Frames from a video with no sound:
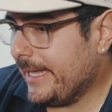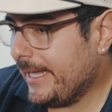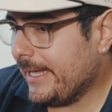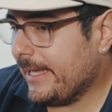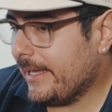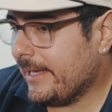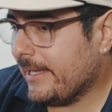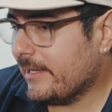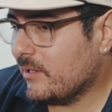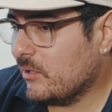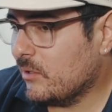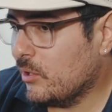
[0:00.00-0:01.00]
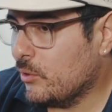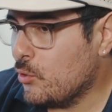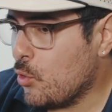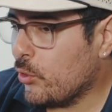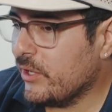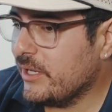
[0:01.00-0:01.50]
And
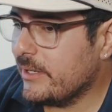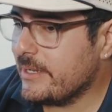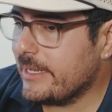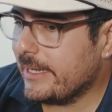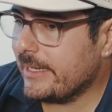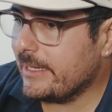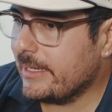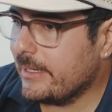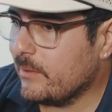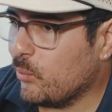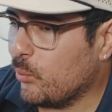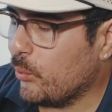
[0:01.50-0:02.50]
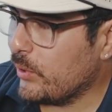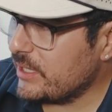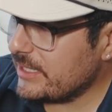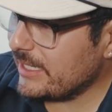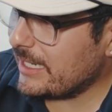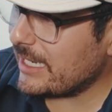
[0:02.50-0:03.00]
Nora
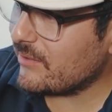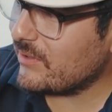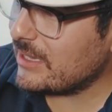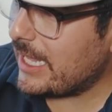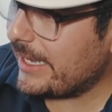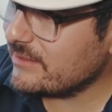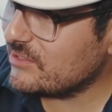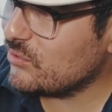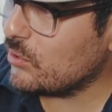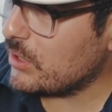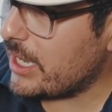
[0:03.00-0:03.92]
really kind of aligns to a